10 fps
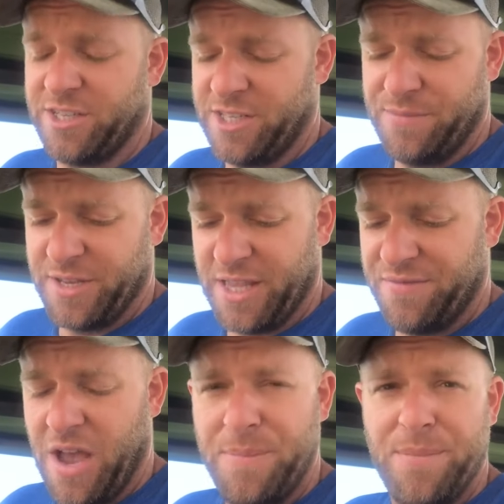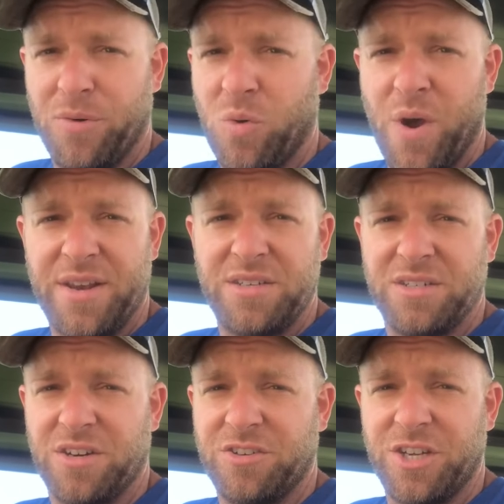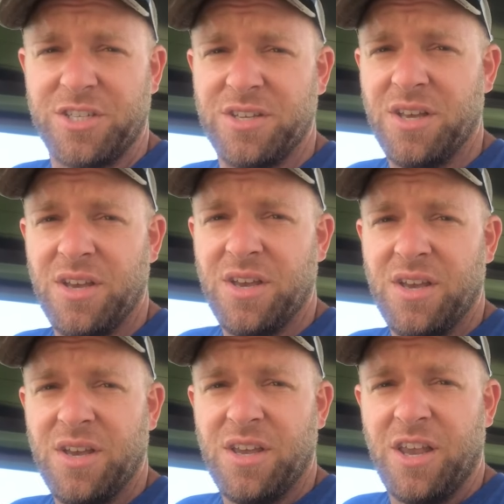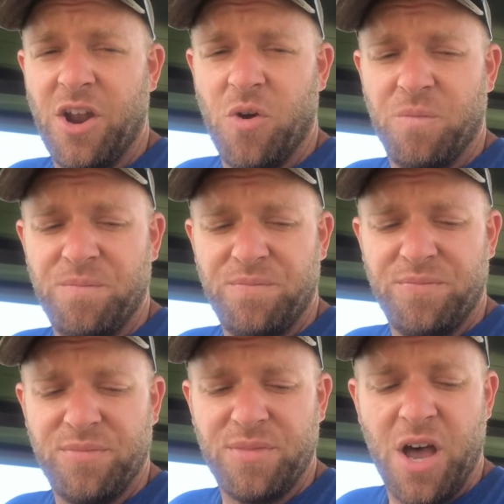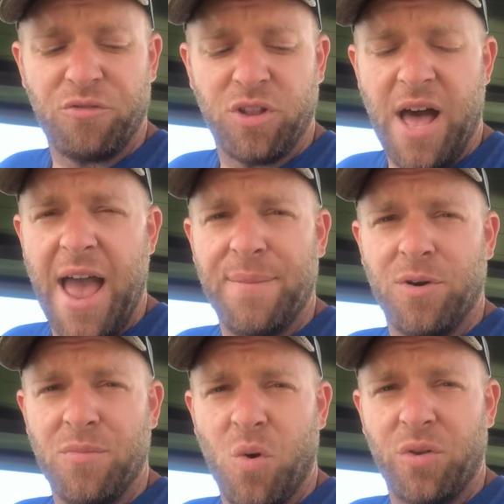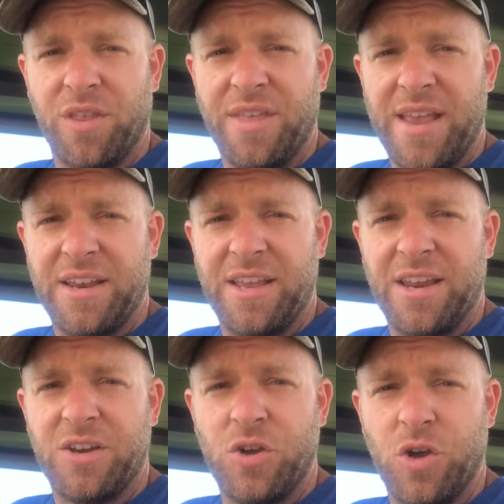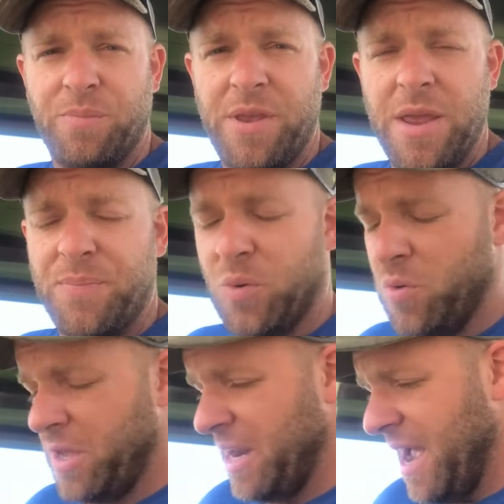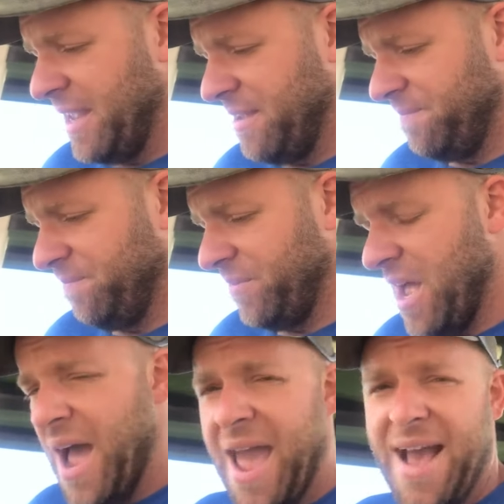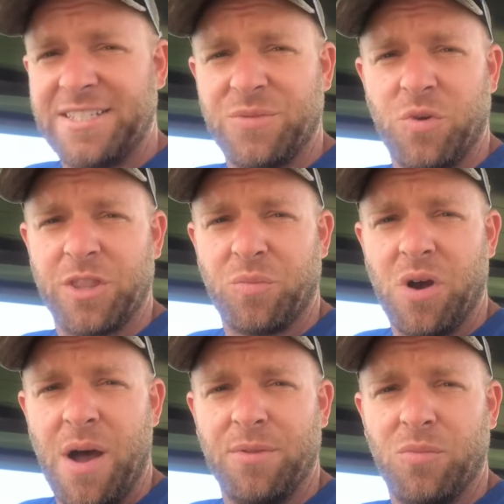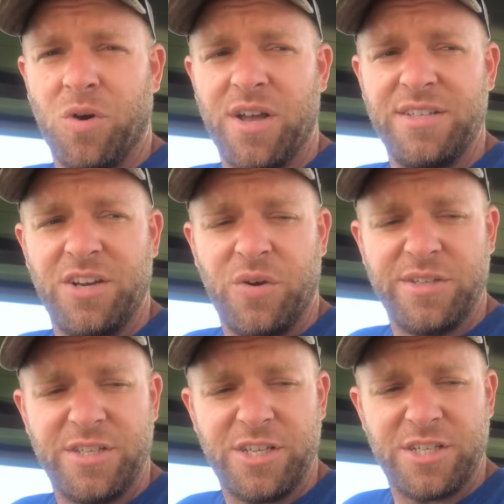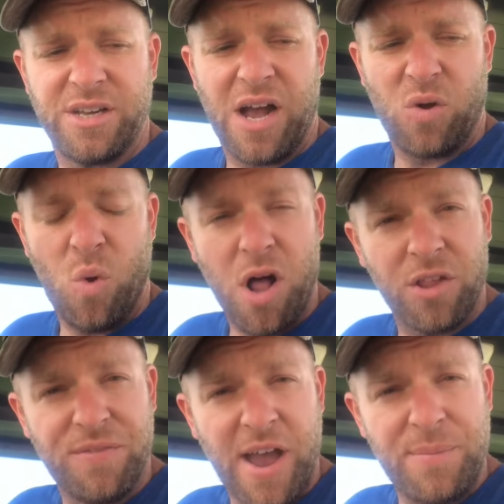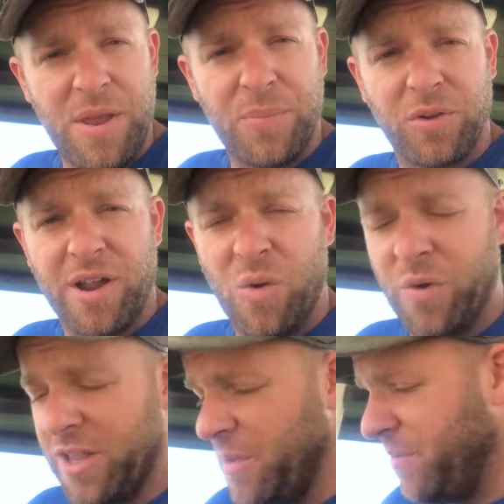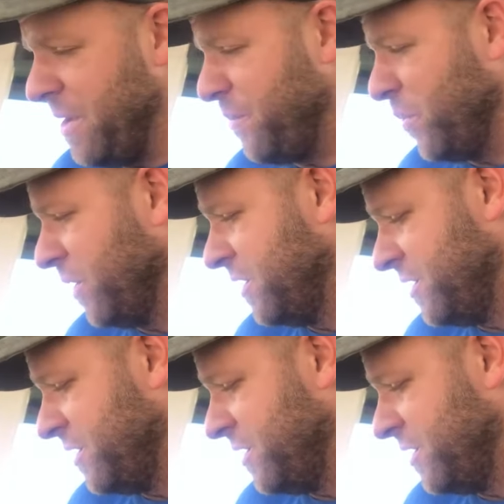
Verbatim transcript: It seems like they've got people quitting or just, you know, unreliable more than they can get good people. And I, I asked him what the problem was. You know, is it just not qualified people or not willing people?